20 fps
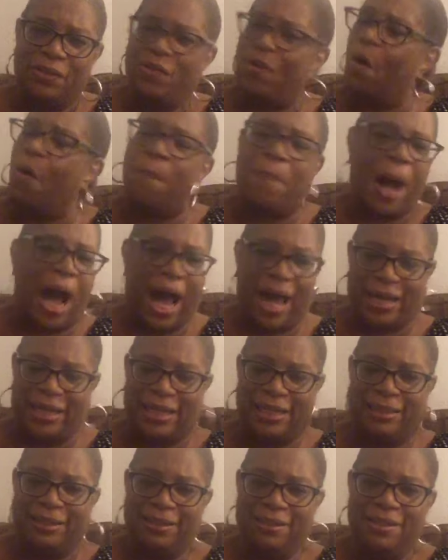Nobody.
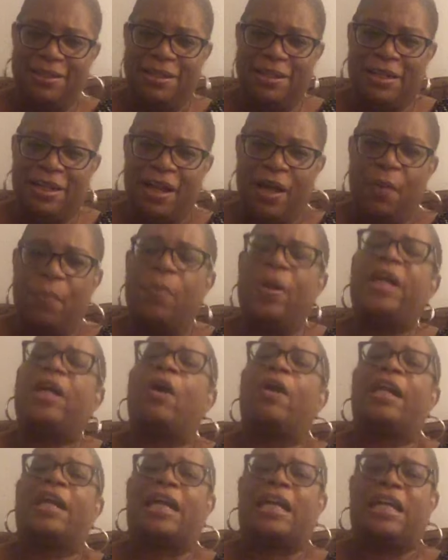And we're
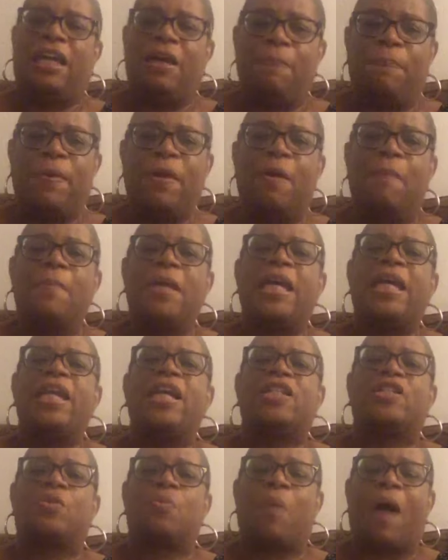going to keep him in
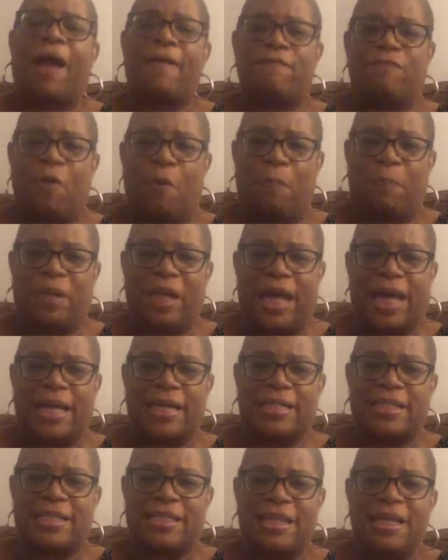his rightful
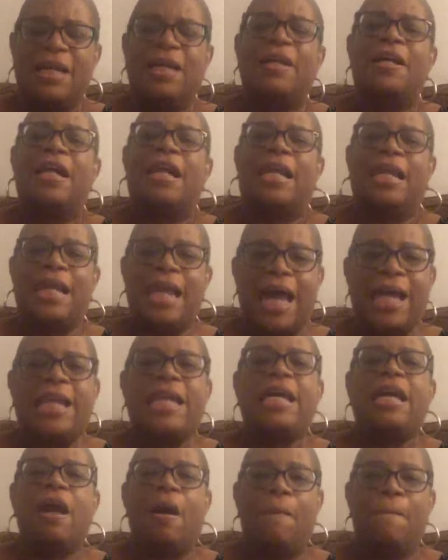place,
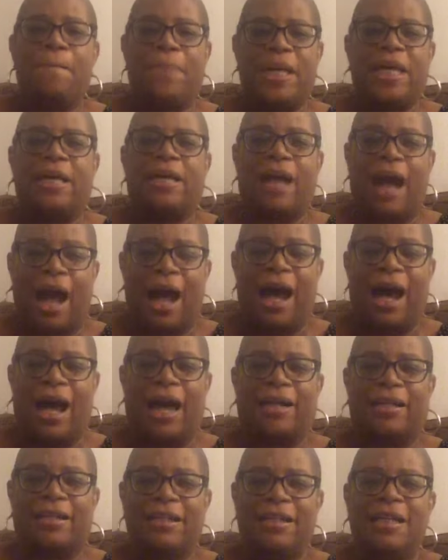letting him be God.
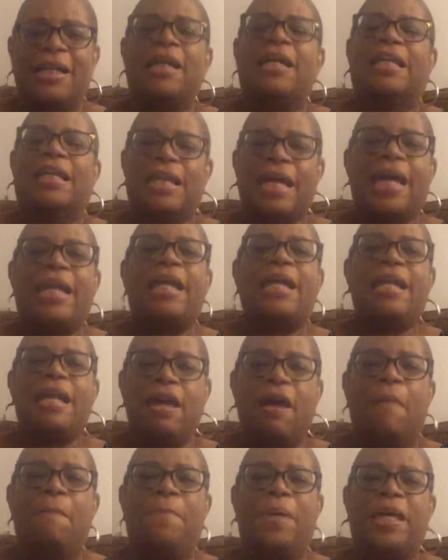Letting
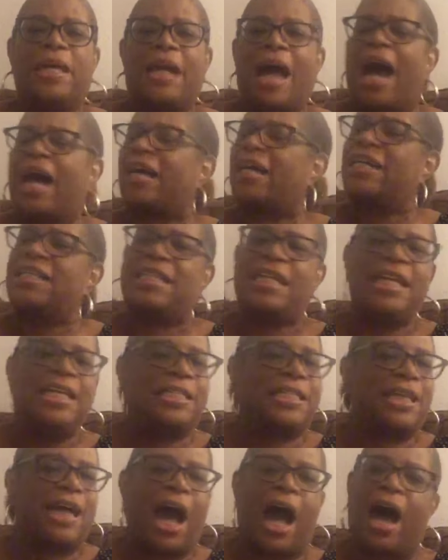him be God because
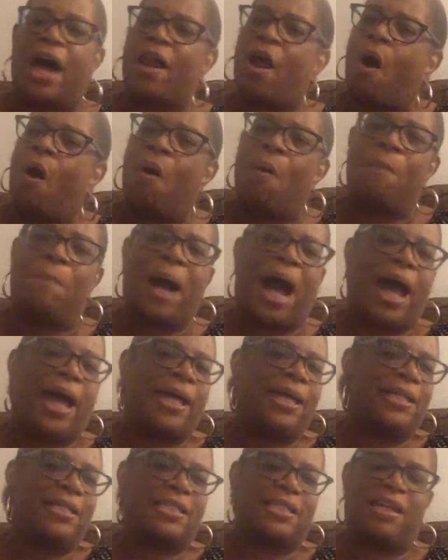he's God all by
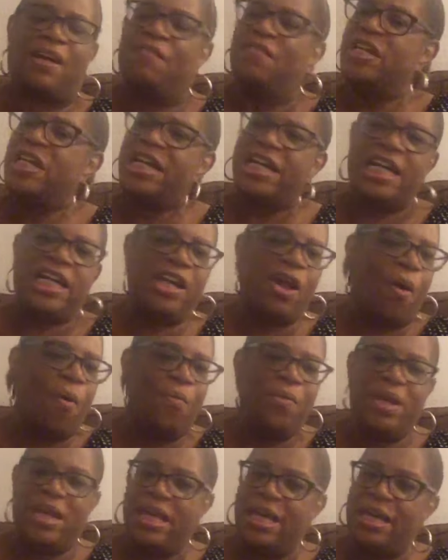himself. He
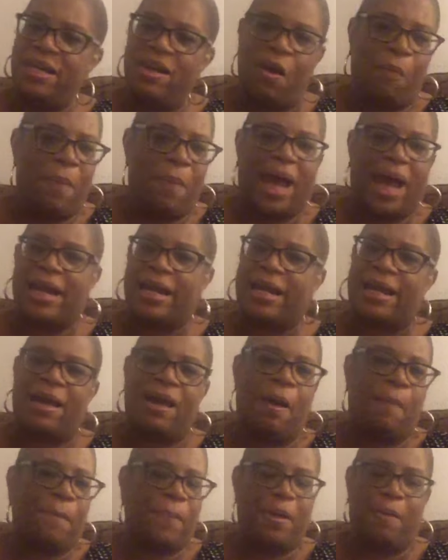don't need nobody to
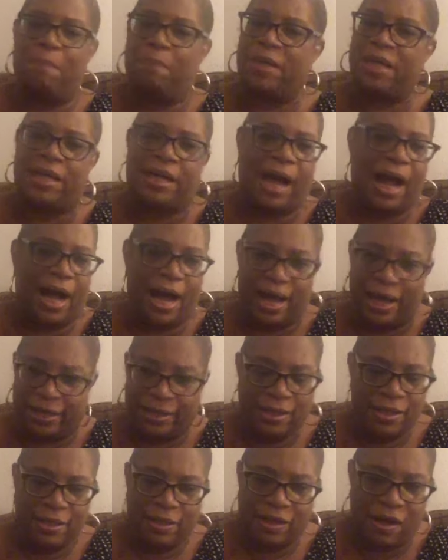help him be God.
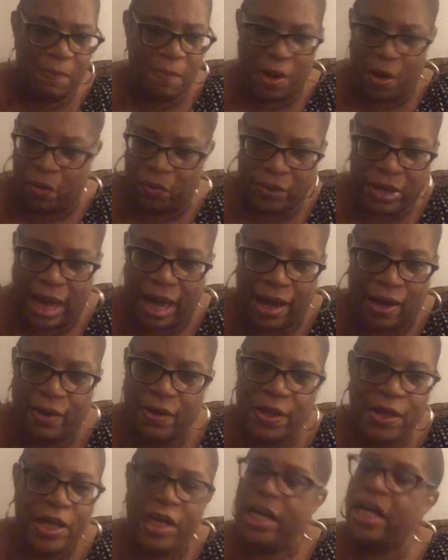Come on now.
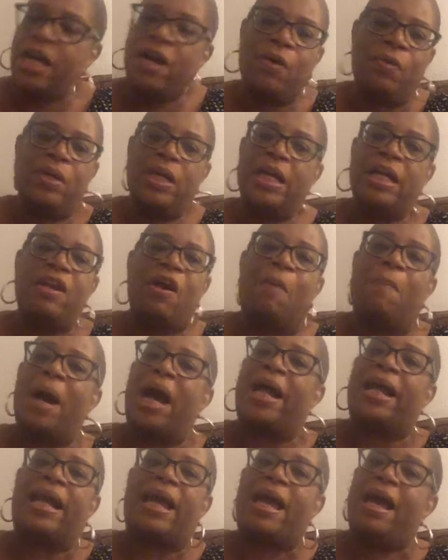He don't need
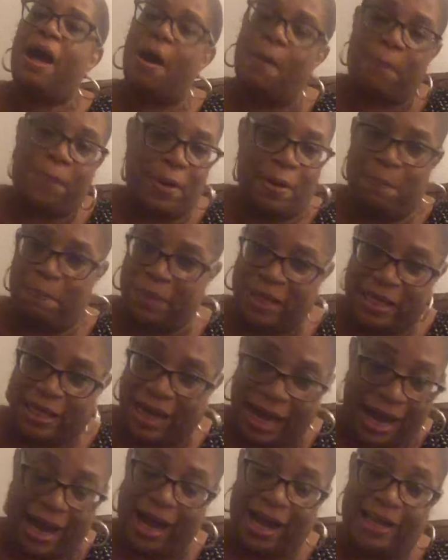nobody to help him be
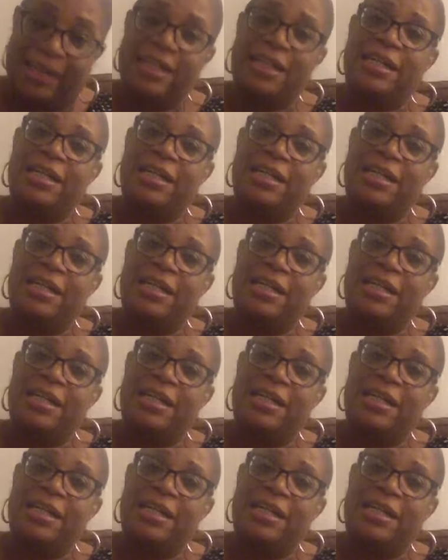God.